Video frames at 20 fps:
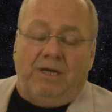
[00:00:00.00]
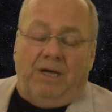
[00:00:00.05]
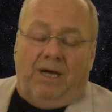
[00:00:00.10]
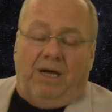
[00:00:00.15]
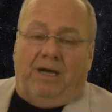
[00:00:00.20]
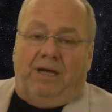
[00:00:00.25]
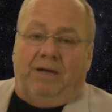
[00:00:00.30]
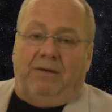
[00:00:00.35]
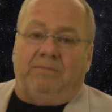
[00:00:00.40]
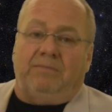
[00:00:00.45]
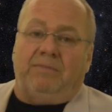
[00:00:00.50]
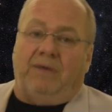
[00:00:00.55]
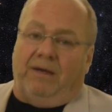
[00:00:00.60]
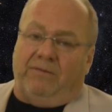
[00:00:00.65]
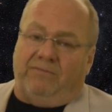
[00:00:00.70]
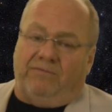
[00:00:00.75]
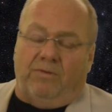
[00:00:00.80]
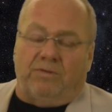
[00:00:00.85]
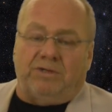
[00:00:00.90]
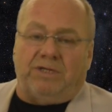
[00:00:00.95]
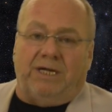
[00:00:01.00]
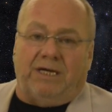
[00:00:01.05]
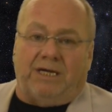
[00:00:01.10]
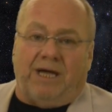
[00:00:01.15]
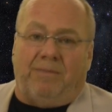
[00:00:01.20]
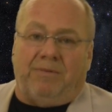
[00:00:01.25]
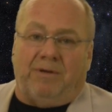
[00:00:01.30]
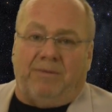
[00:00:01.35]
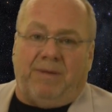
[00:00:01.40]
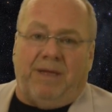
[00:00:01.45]
Unfortunately, a
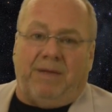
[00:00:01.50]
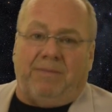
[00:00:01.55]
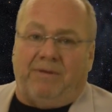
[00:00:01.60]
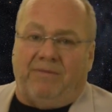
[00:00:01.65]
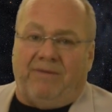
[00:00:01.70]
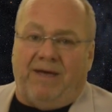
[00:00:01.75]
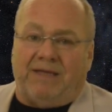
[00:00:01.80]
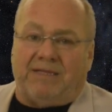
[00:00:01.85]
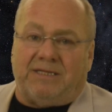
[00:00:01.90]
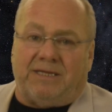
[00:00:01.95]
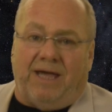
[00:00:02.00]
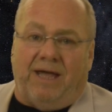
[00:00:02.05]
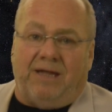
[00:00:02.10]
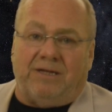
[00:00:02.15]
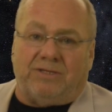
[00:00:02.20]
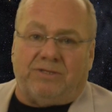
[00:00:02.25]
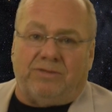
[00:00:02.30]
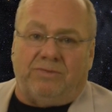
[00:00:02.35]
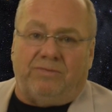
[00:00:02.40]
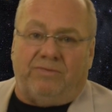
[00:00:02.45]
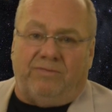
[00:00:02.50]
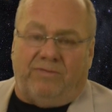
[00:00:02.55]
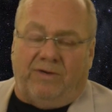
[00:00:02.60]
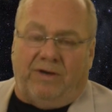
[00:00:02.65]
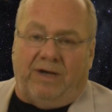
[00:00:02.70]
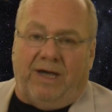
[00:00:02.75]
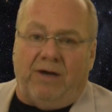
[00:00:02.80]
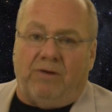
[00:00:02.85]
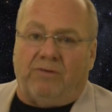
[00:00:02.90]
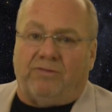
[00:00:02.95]
couple of people have had to cancel
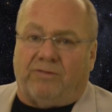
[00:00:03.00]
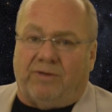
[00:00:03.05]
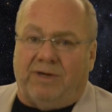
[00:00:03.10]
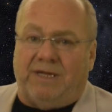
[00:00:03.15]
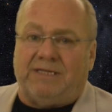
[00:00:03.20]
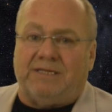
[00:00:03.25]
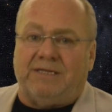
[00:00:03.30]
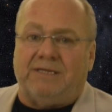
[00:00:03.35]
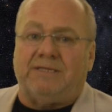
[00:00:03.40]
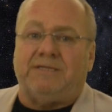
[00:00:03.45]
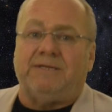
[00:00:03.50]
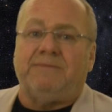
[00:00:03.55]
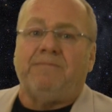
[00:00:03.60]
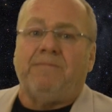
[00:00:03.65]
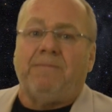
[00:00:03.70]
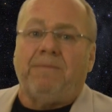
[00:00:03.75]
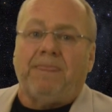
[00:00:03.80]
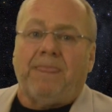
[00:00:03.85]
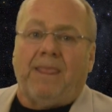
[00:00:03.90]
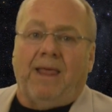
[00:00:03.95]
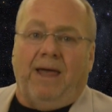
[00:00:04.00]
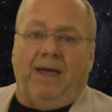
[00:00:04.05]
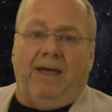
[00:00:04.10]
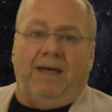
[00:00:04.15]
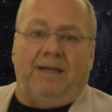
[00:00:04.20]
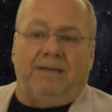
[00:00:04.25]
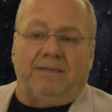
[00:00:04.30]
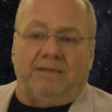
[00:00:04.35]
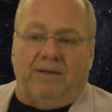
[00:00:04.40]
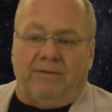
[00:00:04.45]
for health reasons.
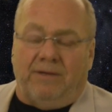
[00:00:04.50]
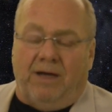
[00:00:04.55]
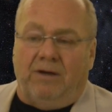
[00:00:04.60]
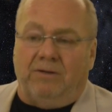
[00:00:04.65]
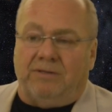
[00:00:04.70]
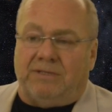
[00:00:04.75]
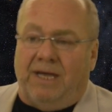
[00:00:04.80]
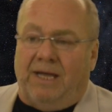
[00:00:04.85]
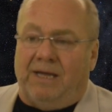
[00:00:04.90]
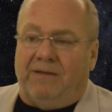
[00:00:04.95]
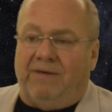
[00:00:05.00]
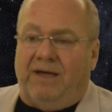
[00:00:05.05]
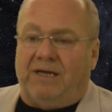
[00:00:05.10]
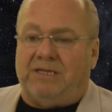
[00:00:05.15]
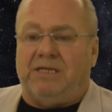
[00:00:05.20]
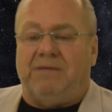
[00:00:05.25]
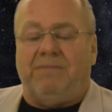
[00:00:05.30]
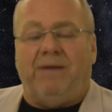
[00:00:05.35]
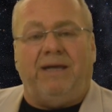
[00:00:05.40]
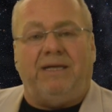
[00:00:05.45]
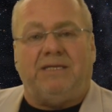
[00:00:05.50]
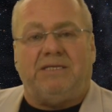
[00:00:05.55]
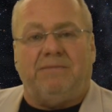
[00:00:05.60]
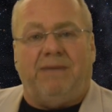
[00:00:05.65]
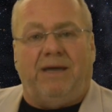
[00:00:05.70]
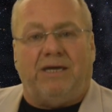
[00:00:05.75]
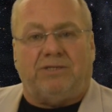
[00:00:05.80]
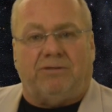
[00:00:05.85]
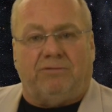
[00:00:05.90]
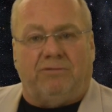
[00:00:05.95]
And the hotel have actually made some
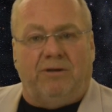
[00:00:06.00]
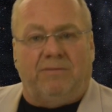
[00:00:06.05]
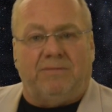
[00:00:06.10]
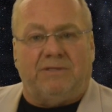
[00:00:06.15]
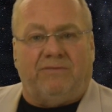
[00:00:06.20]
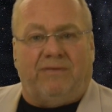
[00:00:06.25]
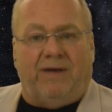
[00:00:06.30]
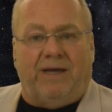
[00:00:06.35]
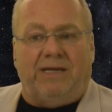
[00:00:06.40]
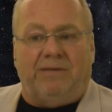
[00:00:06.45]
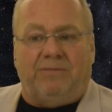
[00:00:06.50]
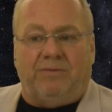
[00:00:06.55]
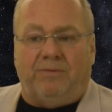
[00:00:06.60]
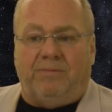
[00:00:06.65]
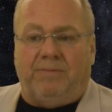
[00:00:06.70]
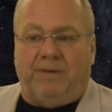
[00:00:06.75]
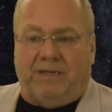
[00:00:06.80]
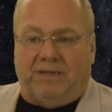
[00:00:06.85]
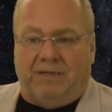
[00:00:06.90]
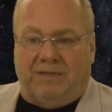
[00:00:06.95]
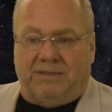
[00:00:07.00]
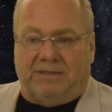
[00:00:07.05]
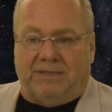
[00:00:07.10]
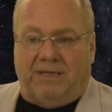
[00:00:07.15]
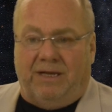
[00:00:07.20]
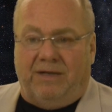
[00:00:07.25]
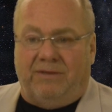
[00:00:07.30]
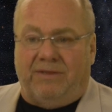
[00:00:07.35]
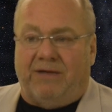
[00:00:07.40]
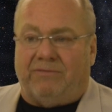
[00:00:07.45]
extra rooms available because
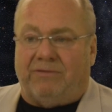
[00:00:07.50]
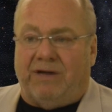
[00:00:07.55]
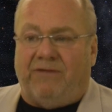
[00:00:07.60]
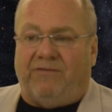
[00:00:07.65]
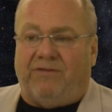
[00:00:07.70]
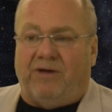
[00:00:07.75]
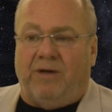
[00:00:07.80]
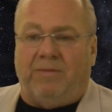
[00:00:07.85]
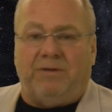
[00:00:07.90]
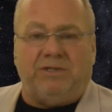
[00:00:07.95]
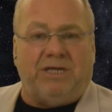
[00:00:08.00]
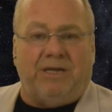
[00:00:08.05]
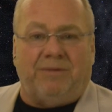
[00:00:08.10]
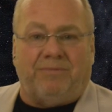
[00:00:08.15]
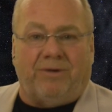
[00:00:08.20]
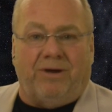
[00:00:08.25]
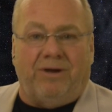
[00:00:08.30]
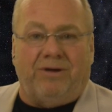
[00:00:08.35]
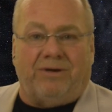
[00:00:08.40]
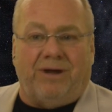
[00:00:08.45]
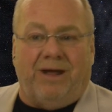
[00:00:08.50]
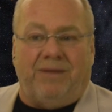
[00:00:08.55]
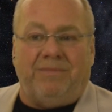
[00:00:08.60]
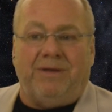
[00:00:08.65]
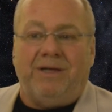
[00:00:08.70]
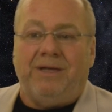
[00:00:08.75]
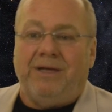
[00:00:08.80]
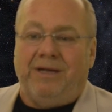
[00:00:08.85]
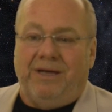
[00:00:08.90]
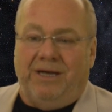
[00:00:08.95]
their refurbishing program
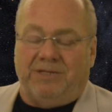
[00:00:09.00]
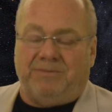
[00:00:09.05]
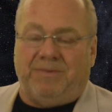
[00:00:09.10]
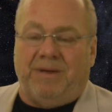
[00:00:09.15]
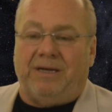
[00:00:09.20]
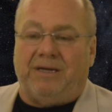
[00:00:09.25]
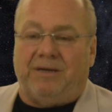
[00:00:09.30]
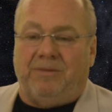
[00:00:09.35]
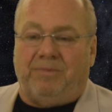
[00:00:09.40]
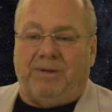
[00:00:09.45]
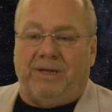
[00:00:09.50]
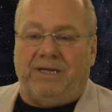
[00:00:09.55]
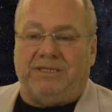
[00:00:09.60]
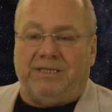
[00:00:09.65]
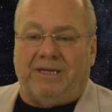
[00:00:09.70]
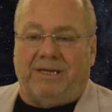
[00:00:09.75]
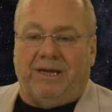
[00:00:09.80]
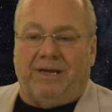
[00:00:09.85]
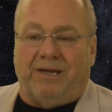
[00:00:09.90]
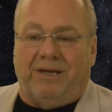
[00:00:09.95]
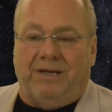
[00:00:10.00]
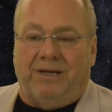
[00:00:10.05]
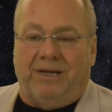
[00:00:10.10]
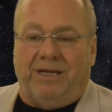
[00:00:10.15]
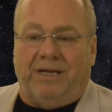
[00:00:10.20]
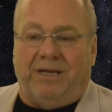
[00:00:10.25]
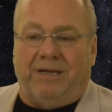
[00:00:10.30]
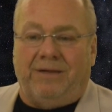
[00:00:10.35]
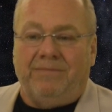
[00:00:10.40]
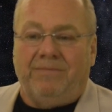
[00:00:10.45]
has been completed a little
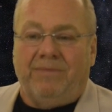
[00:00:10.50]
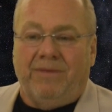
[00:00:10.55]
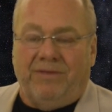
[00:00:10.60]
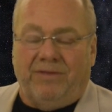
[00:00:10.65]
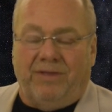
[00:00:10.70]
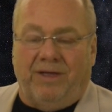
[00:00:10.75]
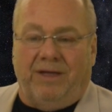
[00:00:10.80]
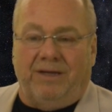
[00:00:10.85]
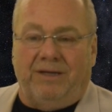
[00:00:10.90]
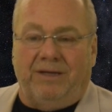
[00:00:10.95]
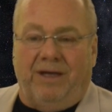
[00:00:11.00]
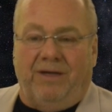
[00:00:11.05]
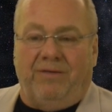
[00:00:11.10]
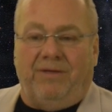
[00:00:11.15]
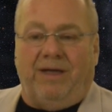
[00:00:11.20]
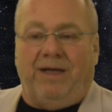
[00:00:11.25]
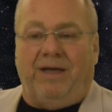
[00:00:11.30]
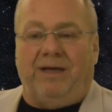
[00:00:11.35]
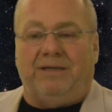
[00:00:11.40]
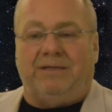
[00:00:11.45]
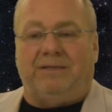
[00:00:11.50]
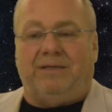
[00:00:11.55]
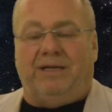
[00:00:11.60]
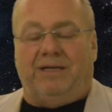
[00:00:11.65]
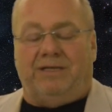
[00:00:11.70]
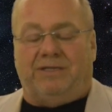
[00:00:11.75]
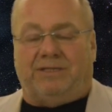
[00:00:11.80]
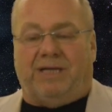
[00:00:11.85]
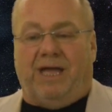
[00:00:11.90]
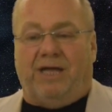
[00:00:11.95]
earlier than they
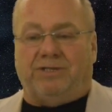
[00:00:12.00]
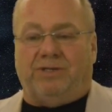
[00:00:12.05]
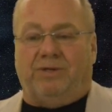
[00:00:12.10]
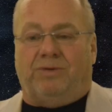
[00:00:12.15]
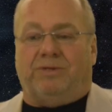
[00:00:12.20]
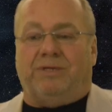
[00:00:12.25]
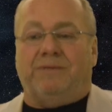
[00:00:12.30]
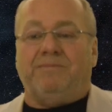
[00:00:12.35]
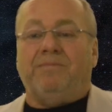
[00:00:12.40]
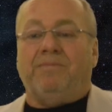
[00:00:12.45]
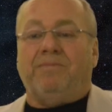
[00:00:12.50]
had scheduled.